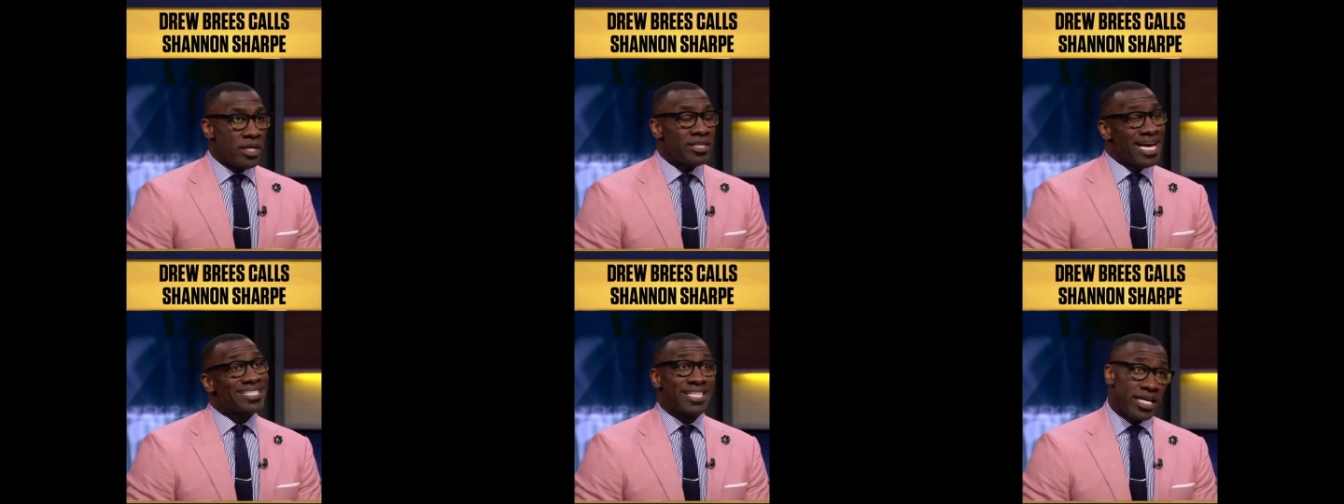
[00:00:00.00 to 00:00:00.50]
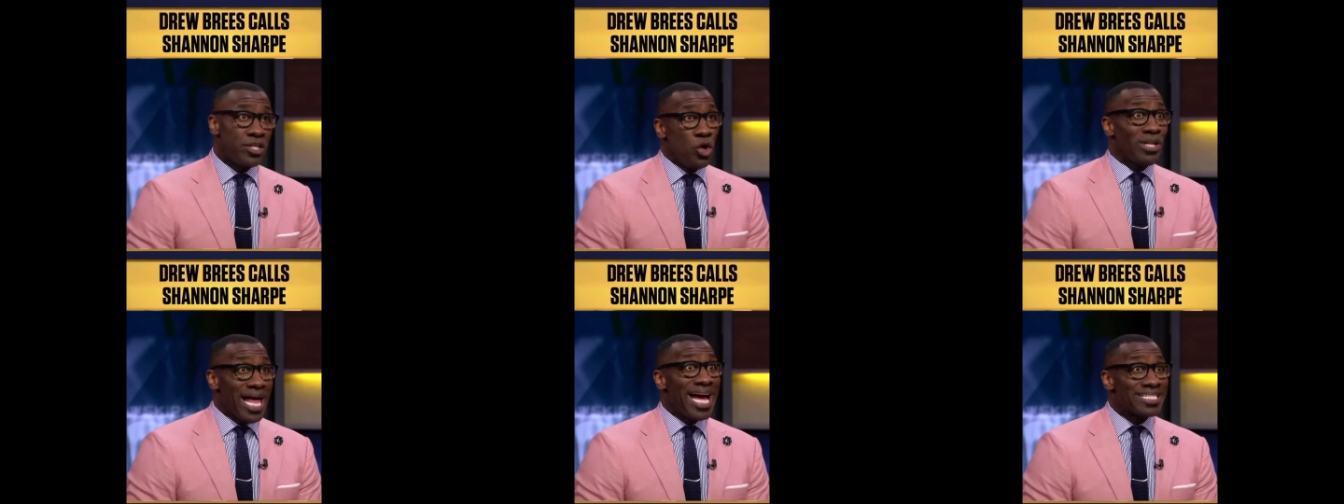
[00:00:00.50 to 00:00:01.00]
They say
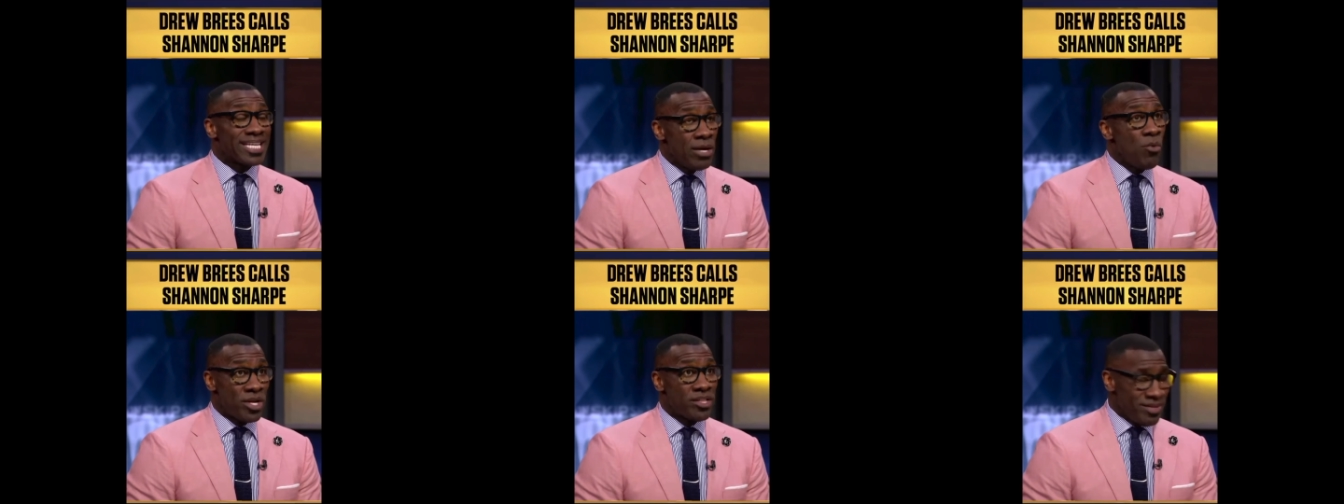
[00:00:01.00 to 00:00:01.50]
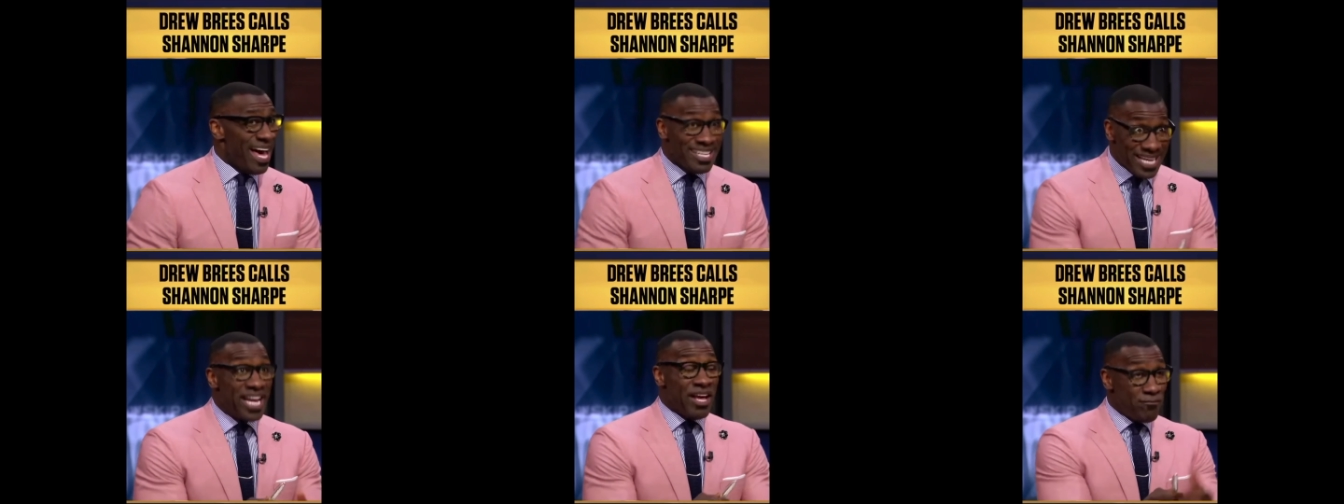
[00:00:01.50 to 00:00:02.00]
you're a light-skinned one of them.
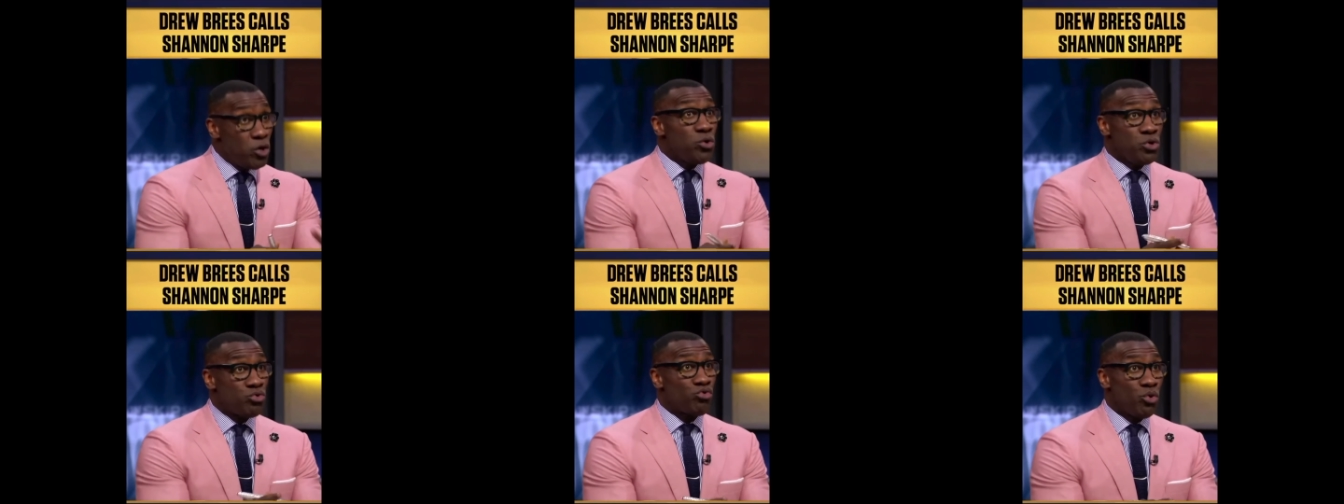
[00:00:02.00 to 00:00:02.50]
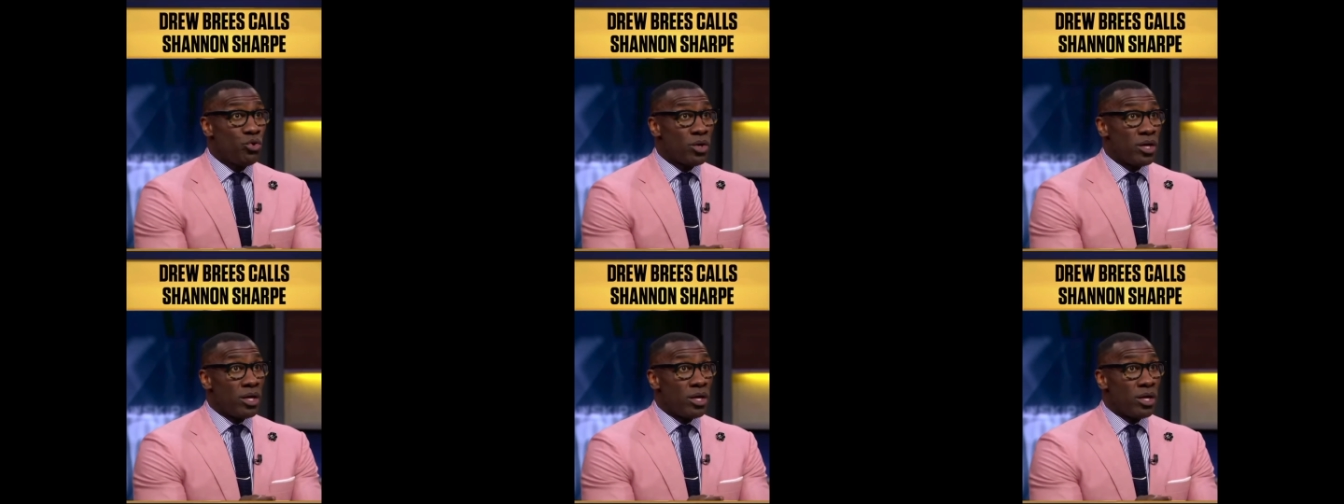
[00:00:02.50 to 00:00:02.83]
That's how they view you, Drew.